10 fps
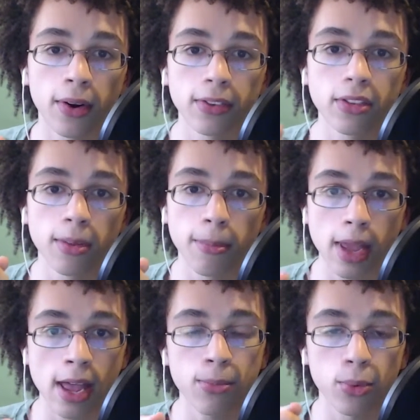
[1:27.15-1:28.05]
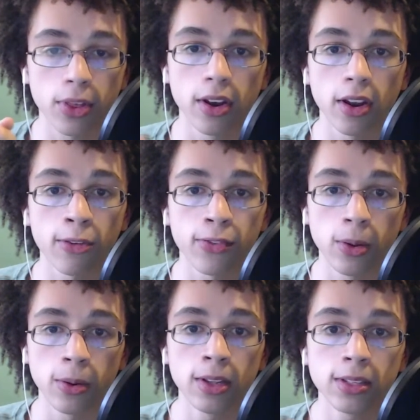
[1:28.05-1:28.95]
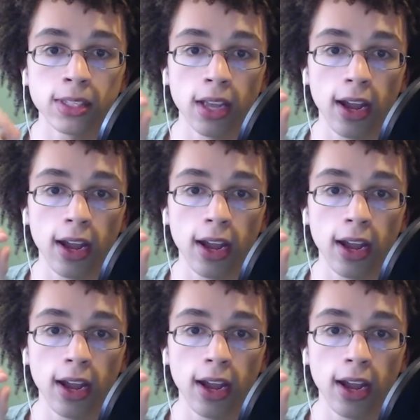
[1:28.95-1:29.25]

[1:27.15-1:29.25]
onto the map with enough units